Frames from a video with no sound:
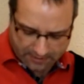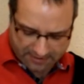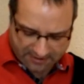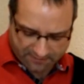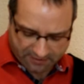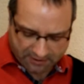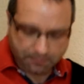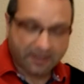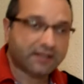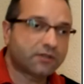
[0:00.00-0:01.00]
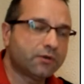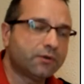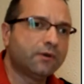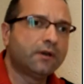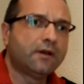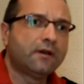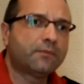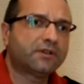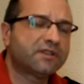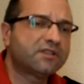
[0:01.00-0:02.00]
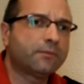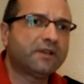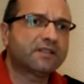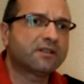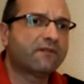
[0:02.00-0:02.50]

it's affected by two potentiometers